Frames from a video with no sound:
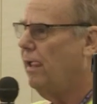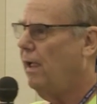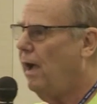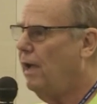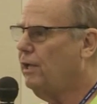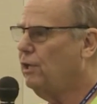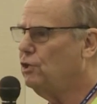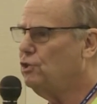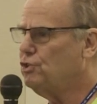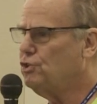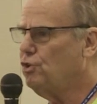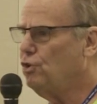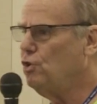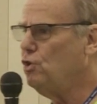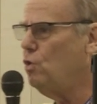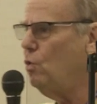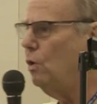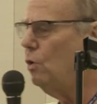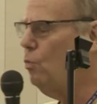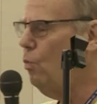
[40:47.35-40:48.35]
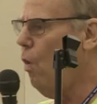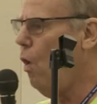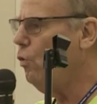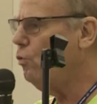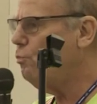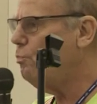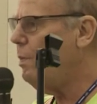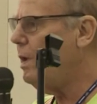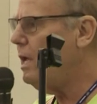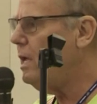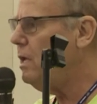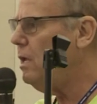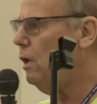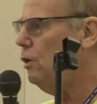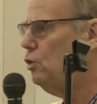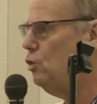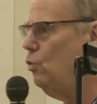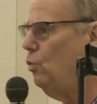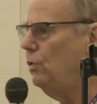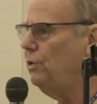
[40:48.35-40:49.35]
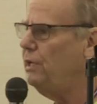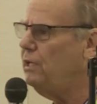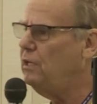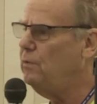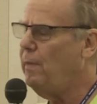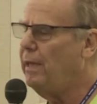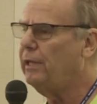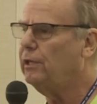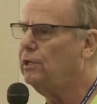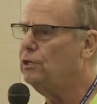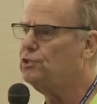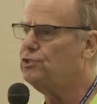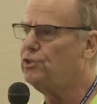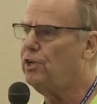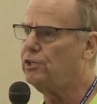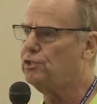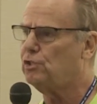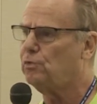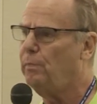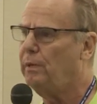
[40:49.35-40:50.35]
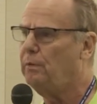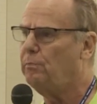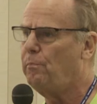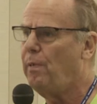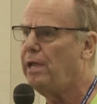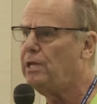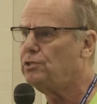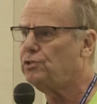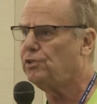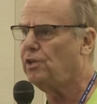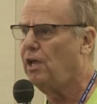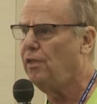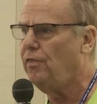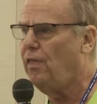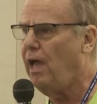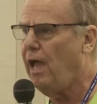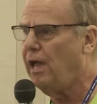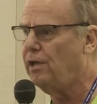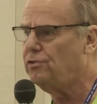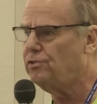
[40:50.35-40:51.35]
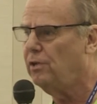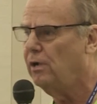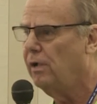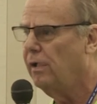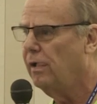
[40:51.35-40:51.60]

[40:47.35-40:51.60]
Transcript: I can assure you it won't be. You will need to make an adjustment based on that.